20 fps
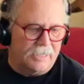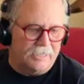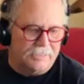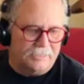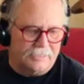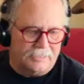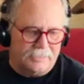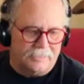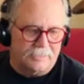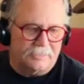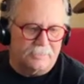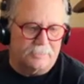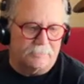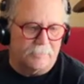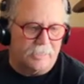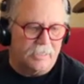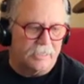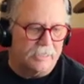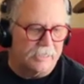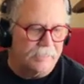against the
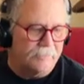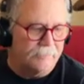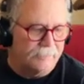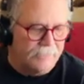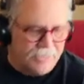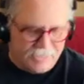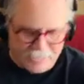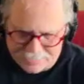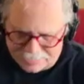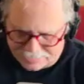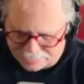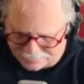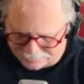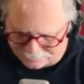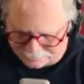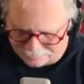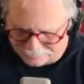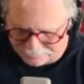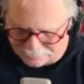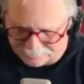body.
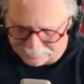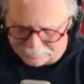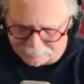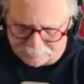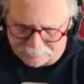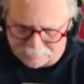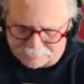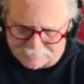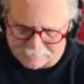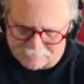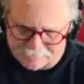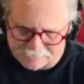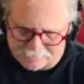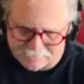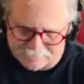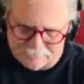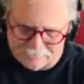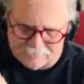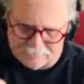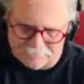And then the other thing,
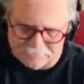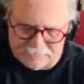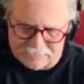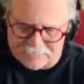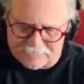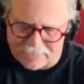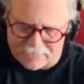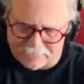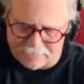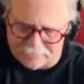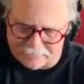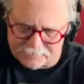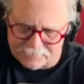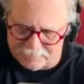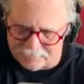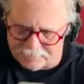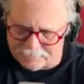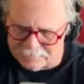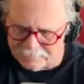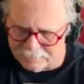just having
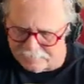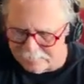the